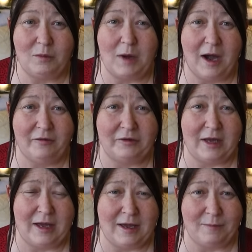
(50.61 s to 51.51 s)
and we're having
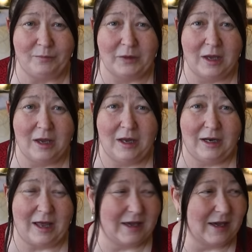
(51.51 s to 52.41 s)
a
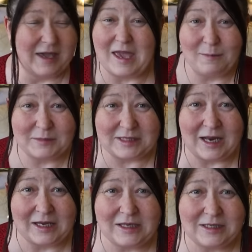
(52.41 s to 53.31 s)
like a games
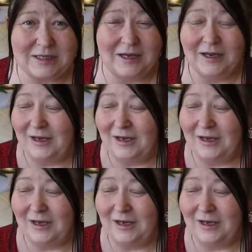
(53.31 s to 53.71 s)
night.